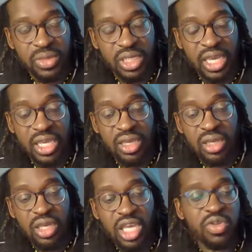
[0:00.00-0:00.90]
Okay.
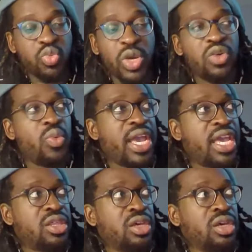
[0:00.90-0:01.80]
He was well
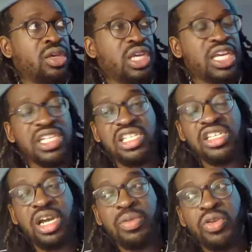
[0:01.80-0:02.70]
aware that
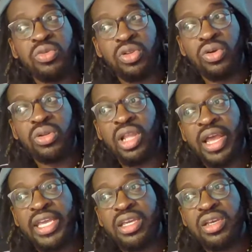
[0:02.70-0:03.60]
ECW looked
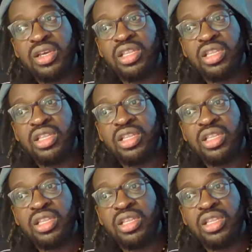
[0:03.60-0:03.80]
like